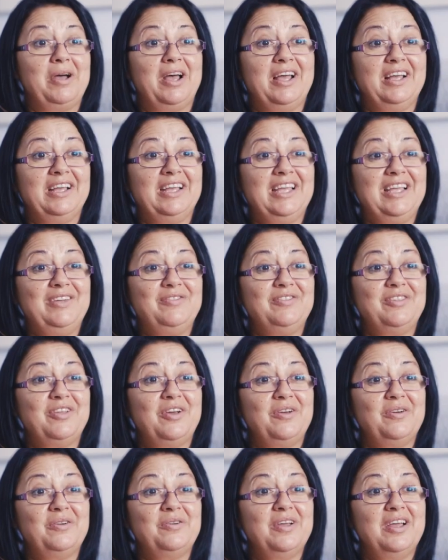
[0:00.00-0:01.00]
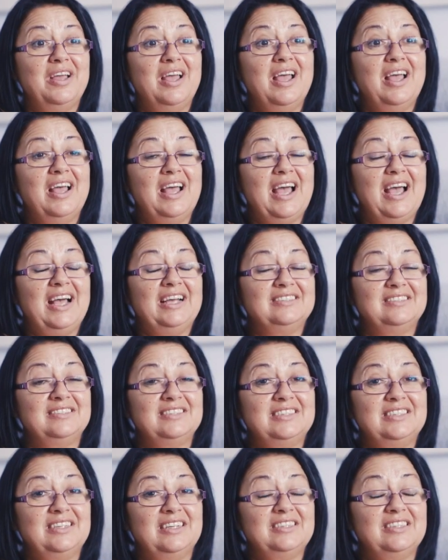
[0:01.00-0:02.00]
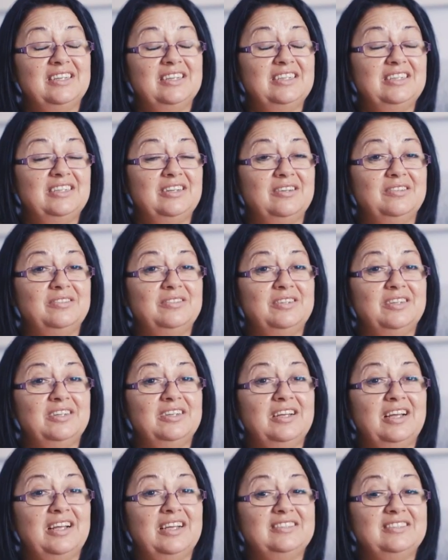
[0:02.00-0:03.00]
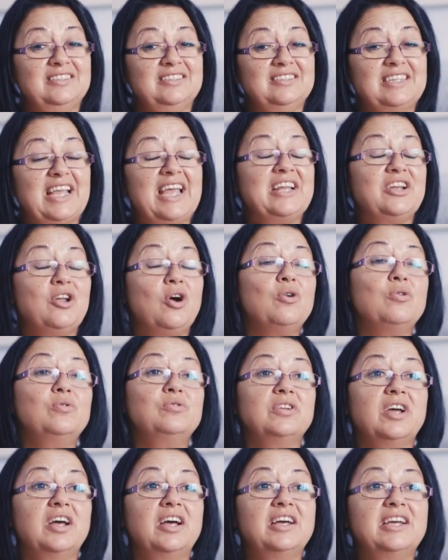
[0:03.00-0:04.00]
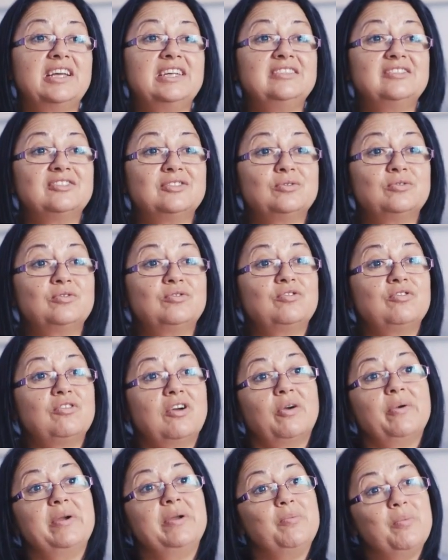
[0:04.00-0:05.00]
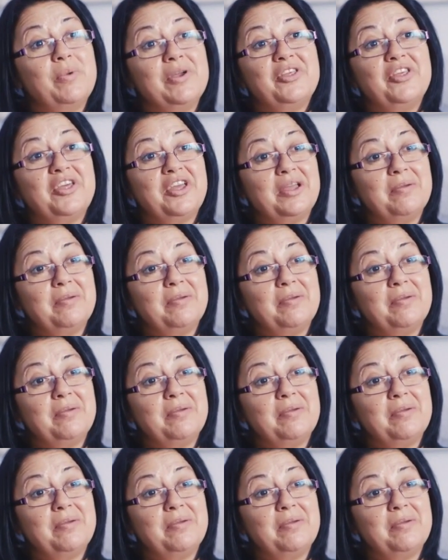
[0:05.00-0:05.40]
back, even though as he, you know, as he's getting older, it's sort of growing with